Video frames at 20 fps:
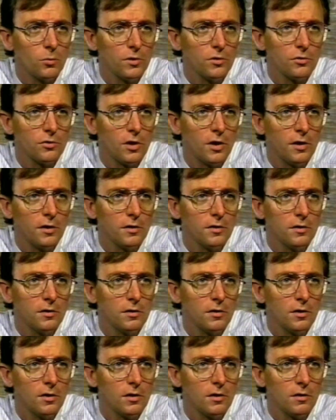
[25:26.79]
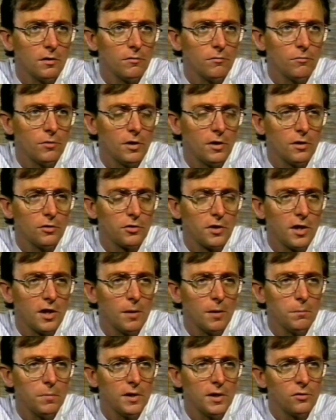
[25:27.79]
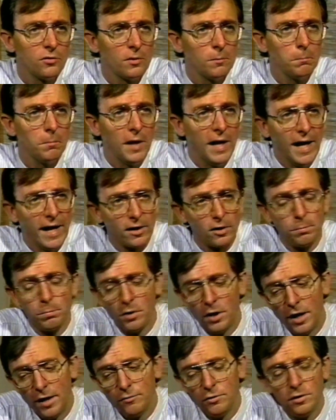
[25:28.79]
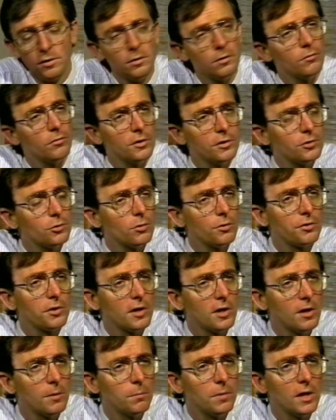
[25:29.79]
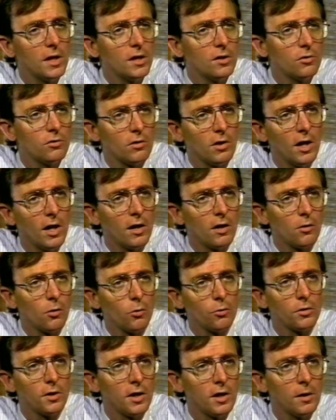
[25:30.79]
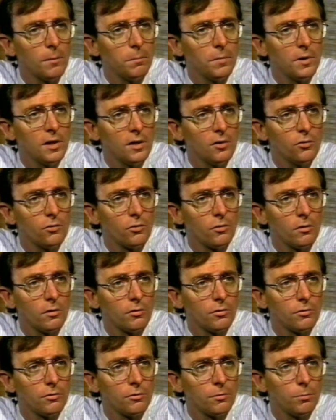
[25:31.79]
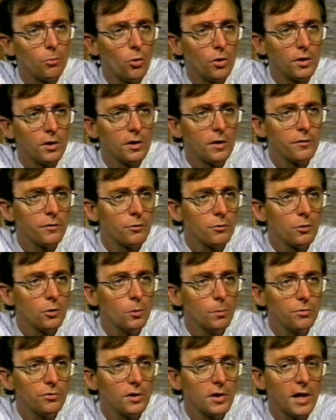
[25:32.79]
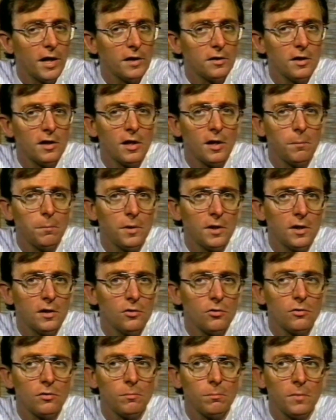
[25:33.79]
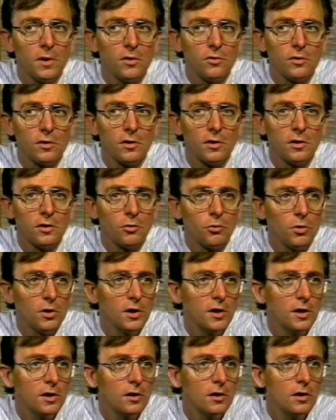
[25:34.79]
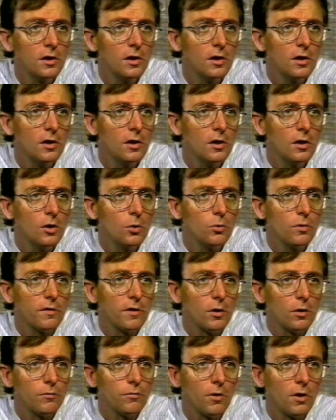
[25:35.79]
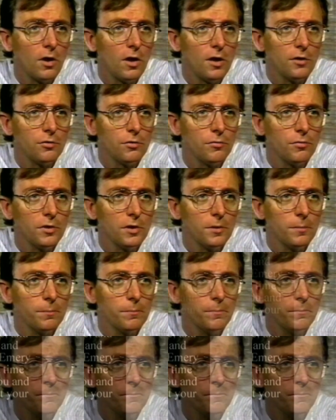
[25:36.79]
And we started various campaigns and backed private individuals' campaigns or had our own campaigns or supported other groups that had campaigns that basically agreed with our philosophy.